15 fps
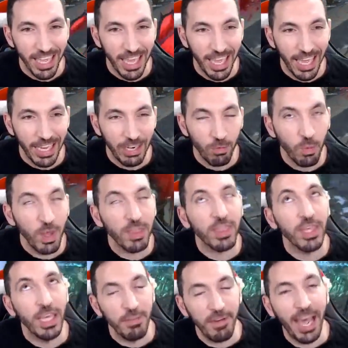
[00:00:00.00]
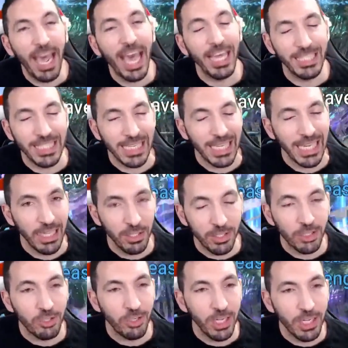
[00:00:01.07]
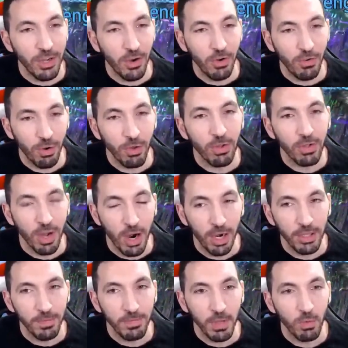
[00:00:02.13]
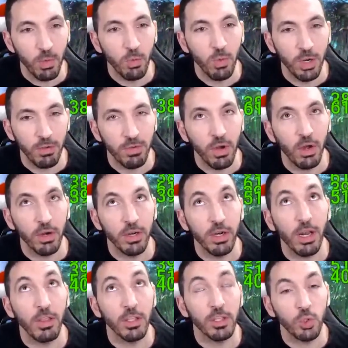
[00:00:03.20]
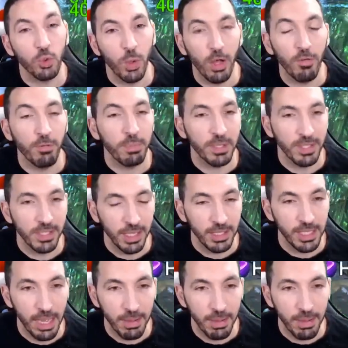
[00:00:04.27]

And with if I had Kill Streak on Royal Guard, we would have gotten another twelve percent